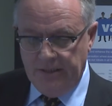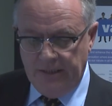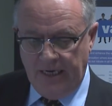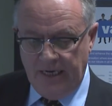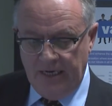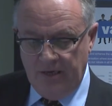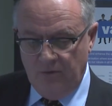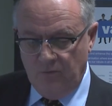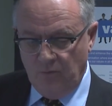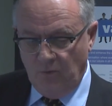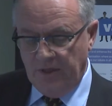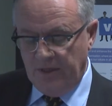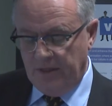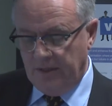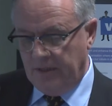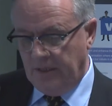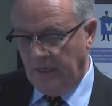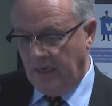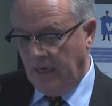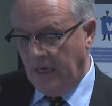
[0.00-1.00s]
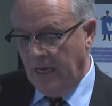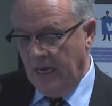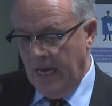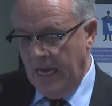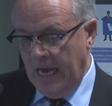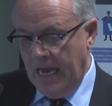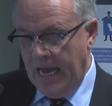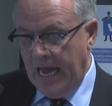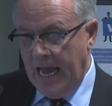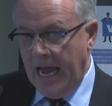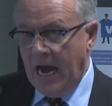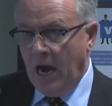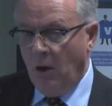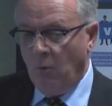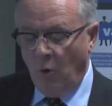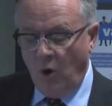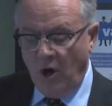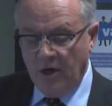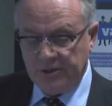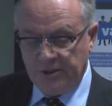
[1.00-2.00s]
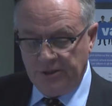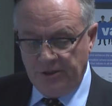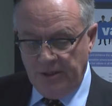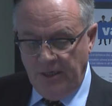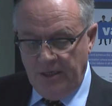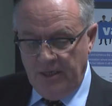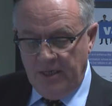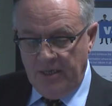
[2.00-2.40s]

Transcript: and with our watch.